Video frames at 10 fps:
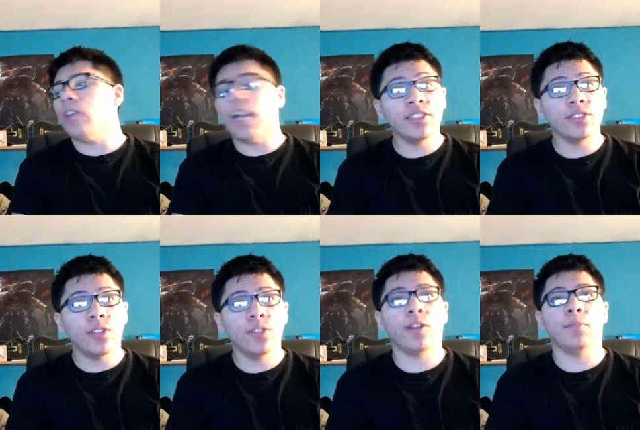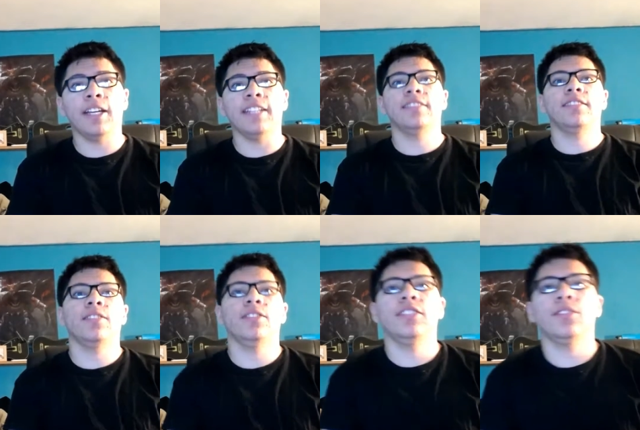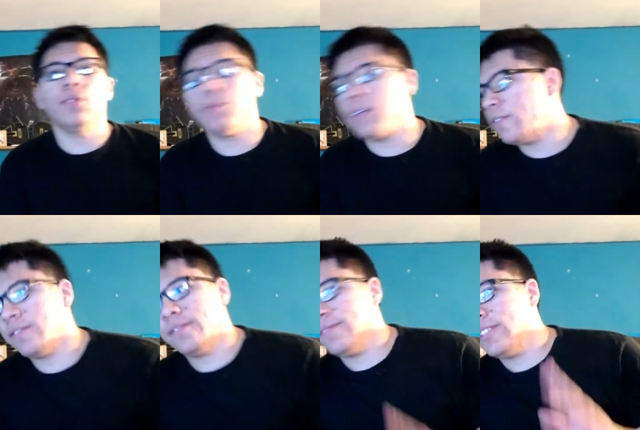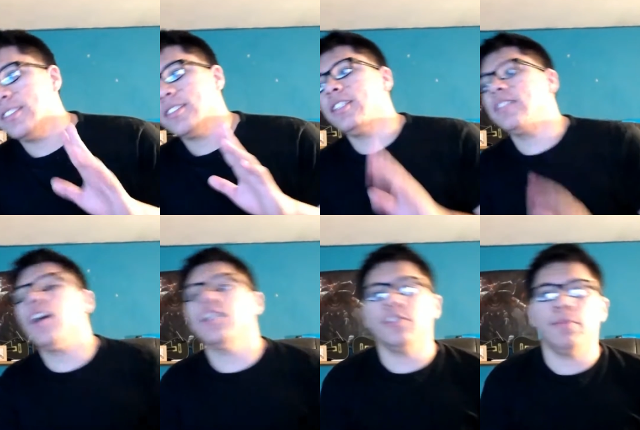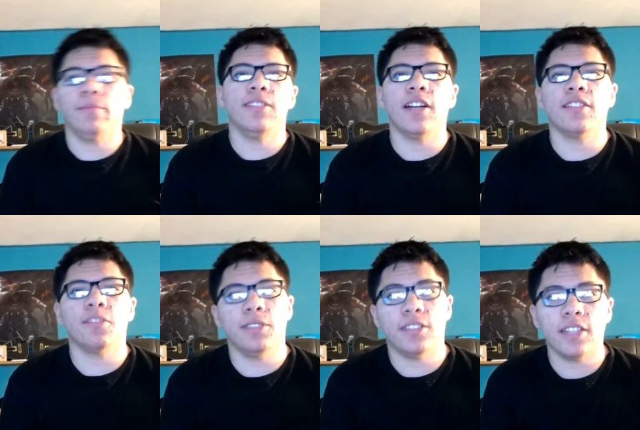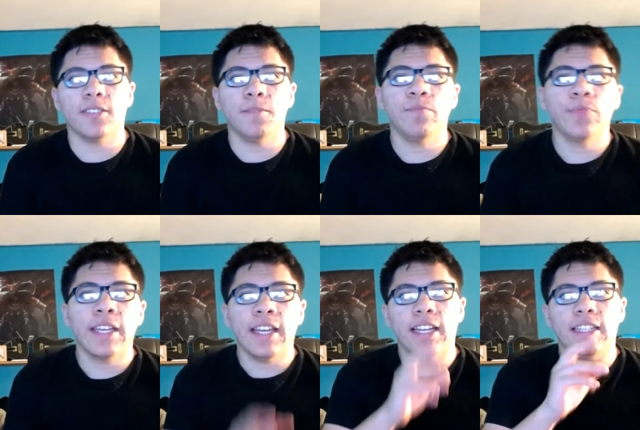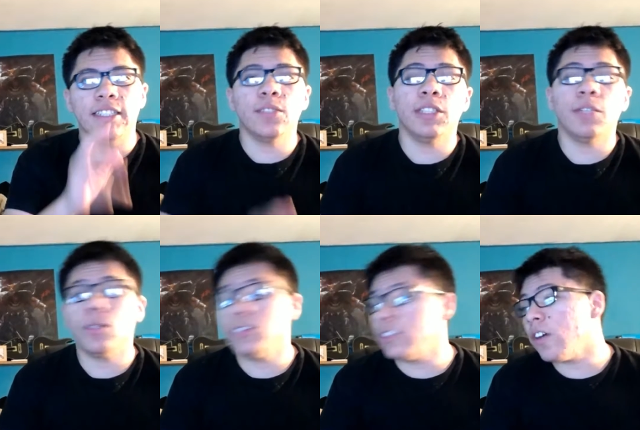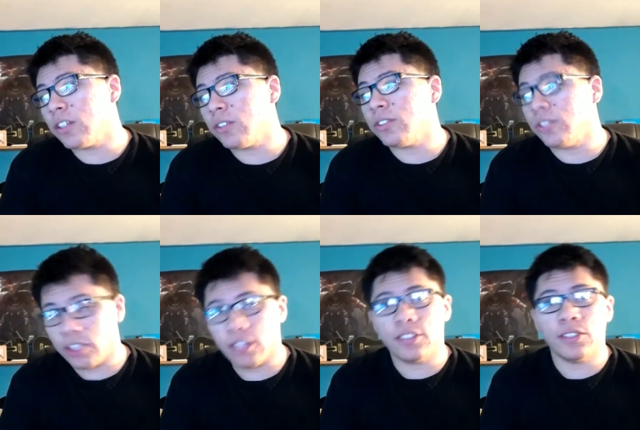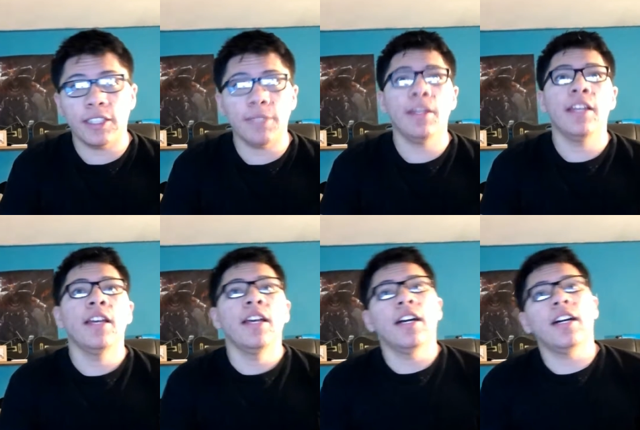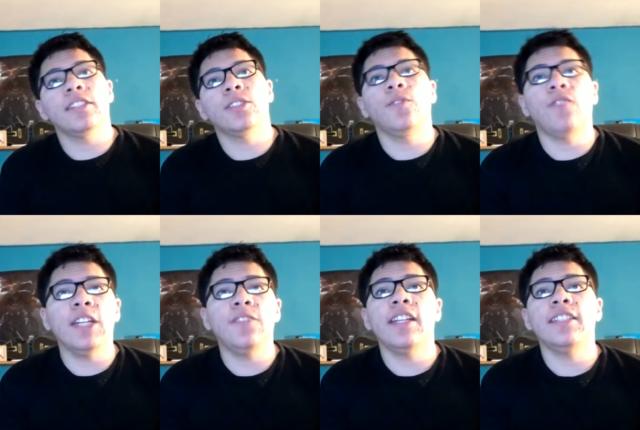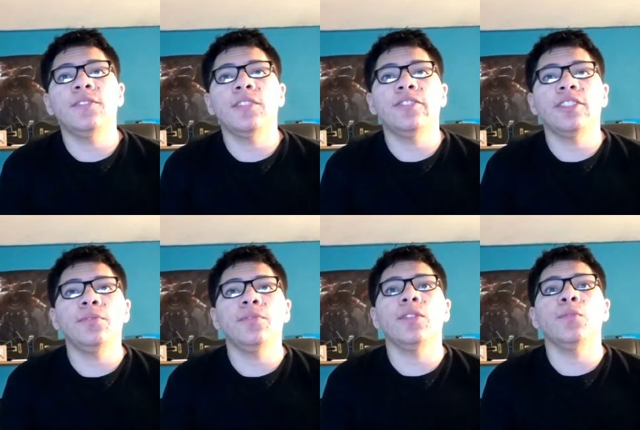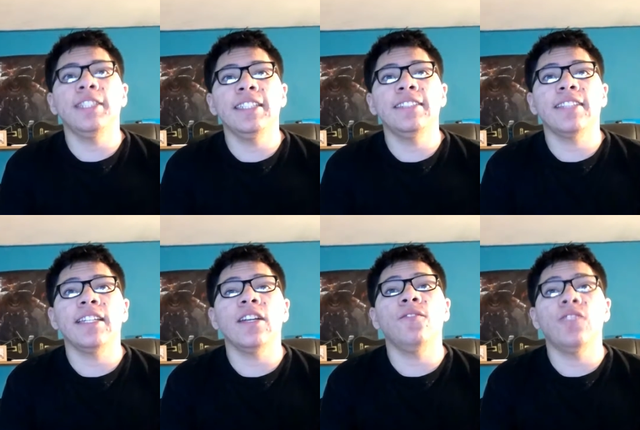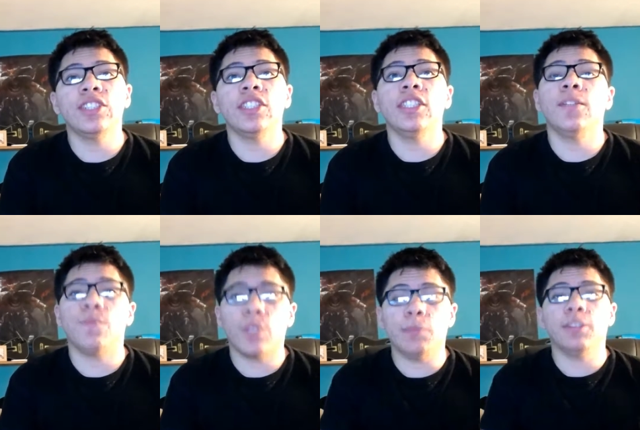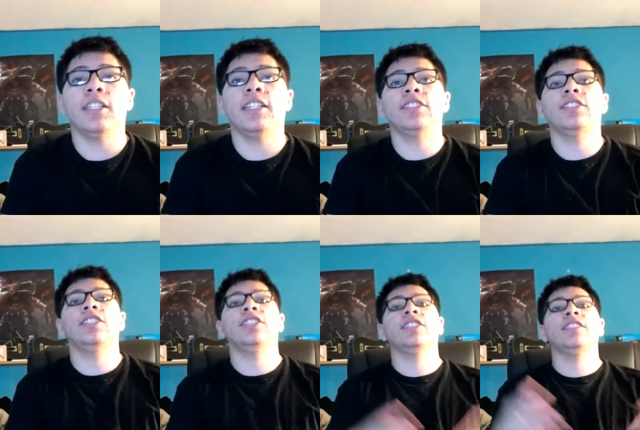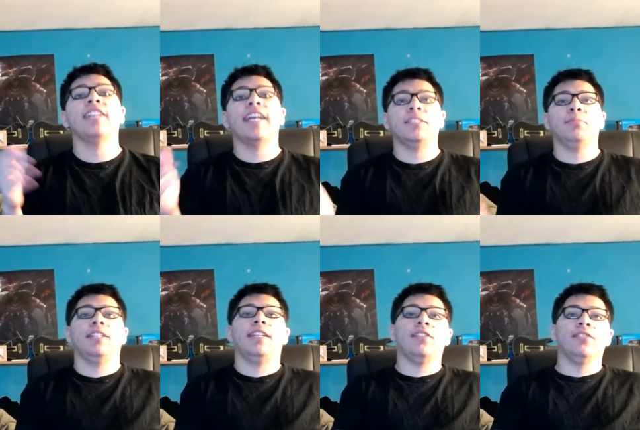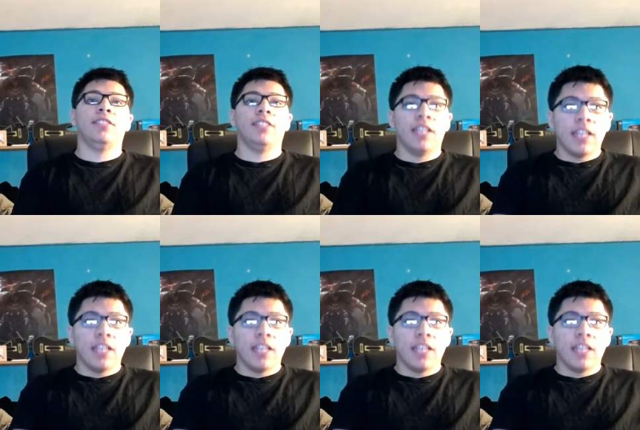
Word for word: Andrew Goldfarb, nice. So he's one of my, he's awesome. He's awesome. He's awesome, and he's the one that wrote this article. So shout out to him. So Final Fantasy 15 release date officially confirmed. Collector's editions has been announced.